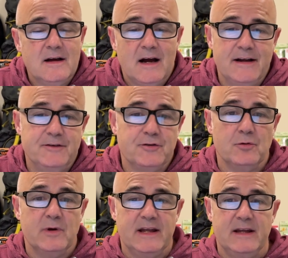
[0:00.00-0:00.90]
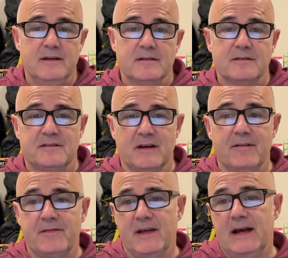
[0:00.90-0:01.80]
I do eat
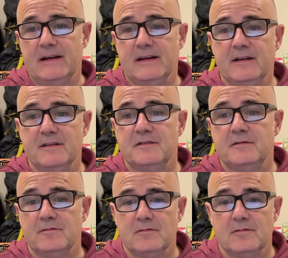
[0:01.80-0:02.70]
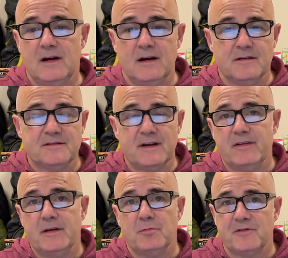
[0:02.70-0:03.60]
stuff that is
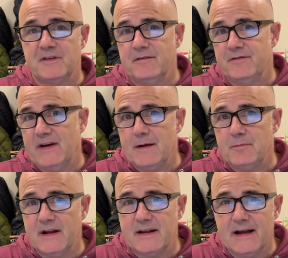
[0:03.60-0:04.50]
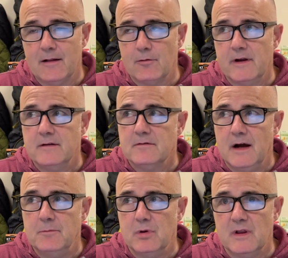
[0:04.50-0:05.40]
70% fat by calorie.
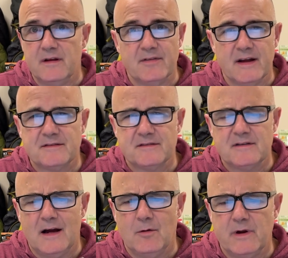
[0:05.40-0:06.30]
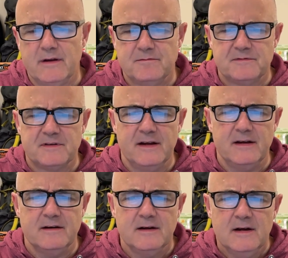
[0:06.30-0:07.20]
I believe that's how we say
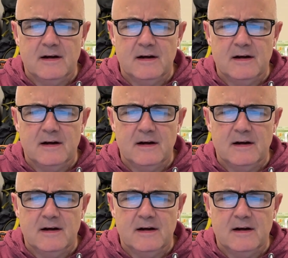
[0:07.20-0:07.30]
it.